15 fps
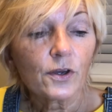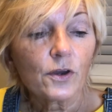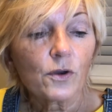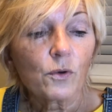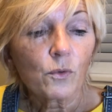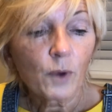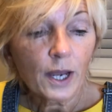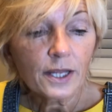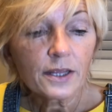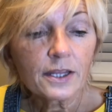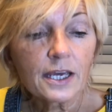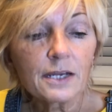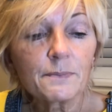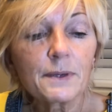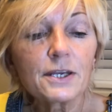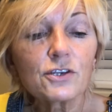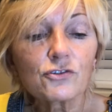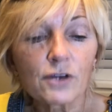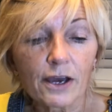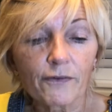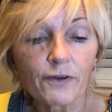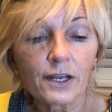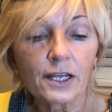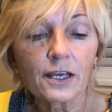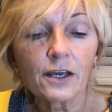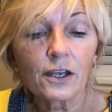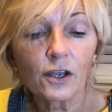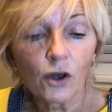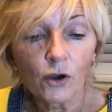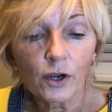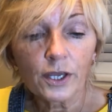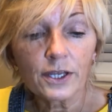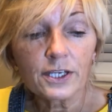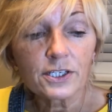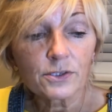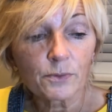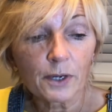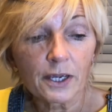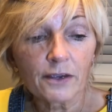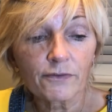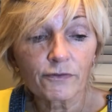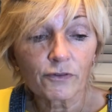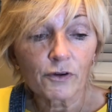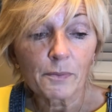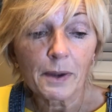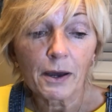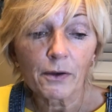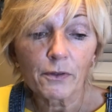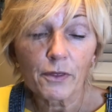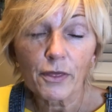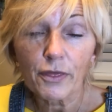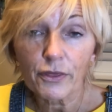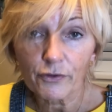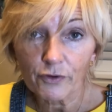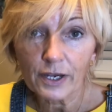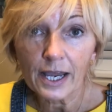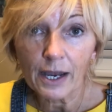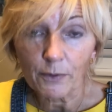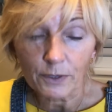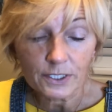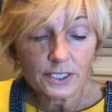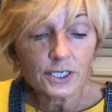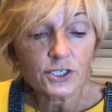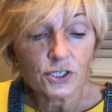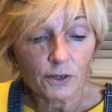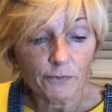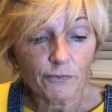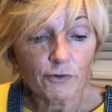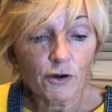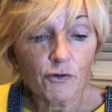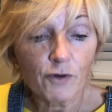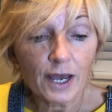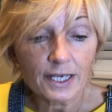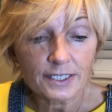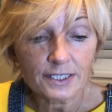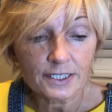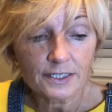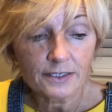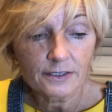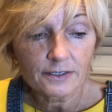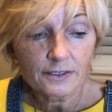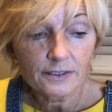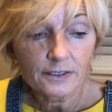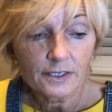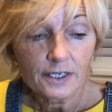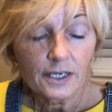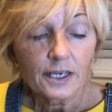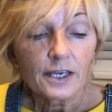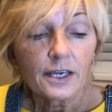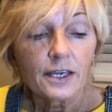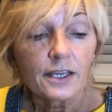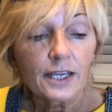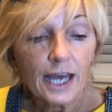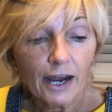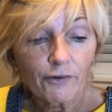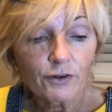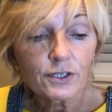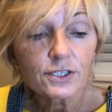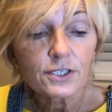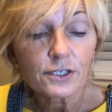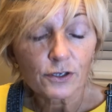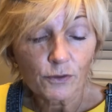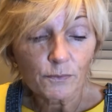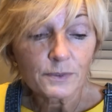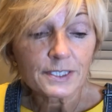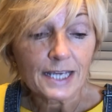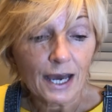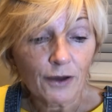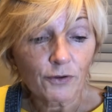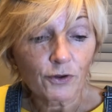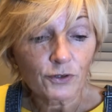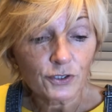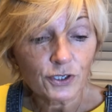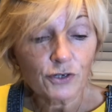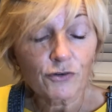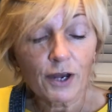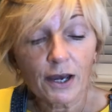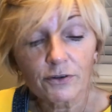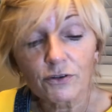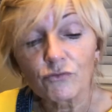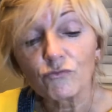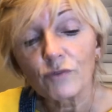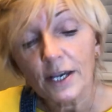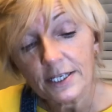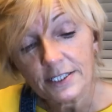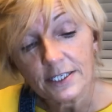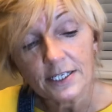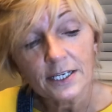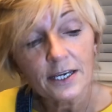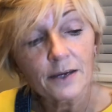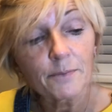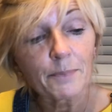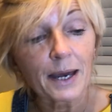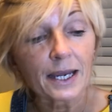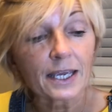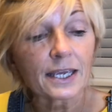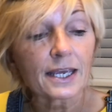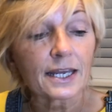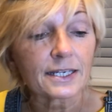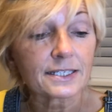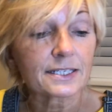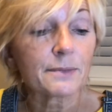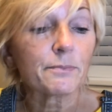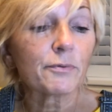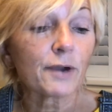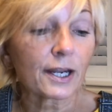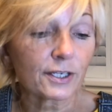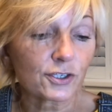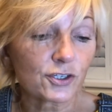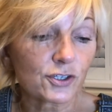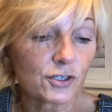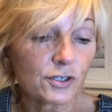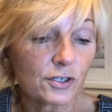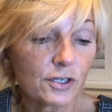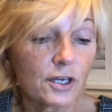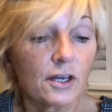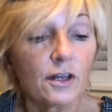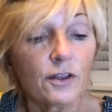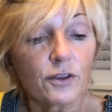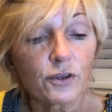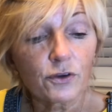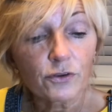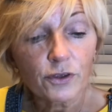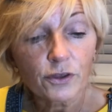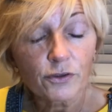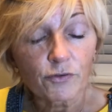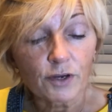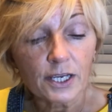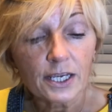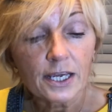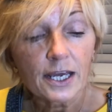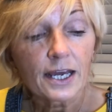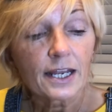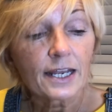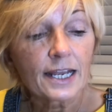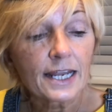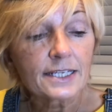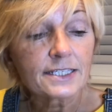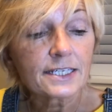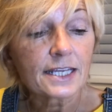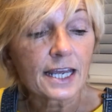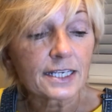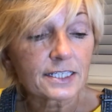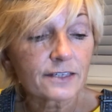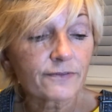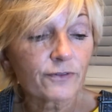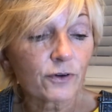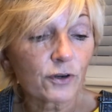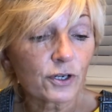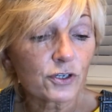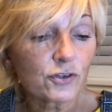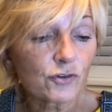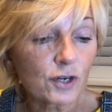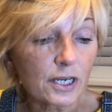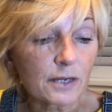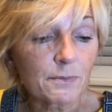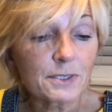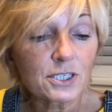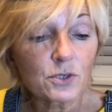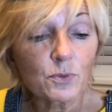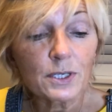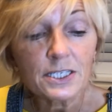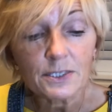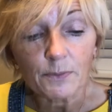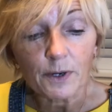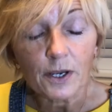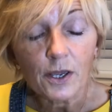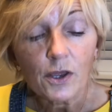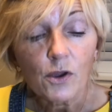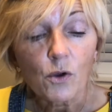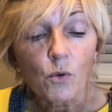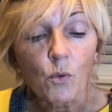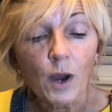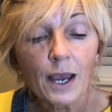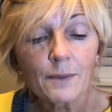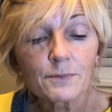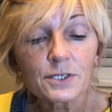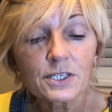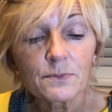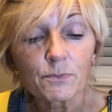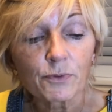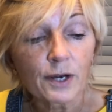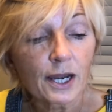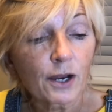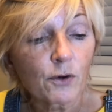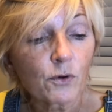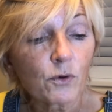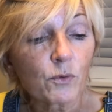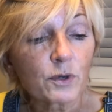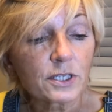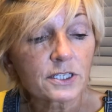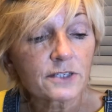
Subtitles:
When they'd been travelling along in this way for about 3 hours, they stopped for a rest. Karen slumped down onto the ground and rested her back against a branch. The other three leant against a fallen tree, and Mr. Winsborrow wiped his brow with his